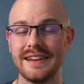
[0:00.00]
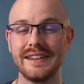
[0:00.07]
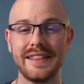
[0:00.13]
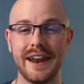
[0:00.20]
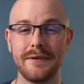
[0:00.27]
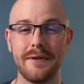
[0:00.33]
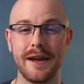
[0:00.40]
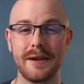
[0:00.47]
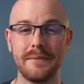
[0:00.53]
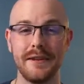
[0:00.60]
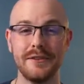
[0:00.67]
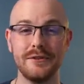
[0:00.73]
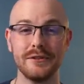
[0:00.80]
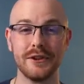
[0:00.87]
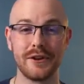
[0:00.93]
skill that I
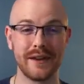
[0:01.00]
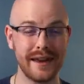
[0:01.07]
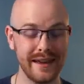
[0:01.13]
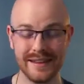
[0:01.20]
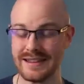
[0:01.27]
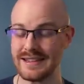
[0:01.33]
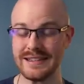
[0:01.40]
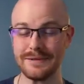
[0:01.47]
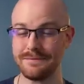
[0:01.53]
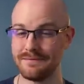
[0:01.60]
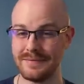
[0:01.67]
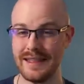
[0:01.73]
recommend you learning, and this is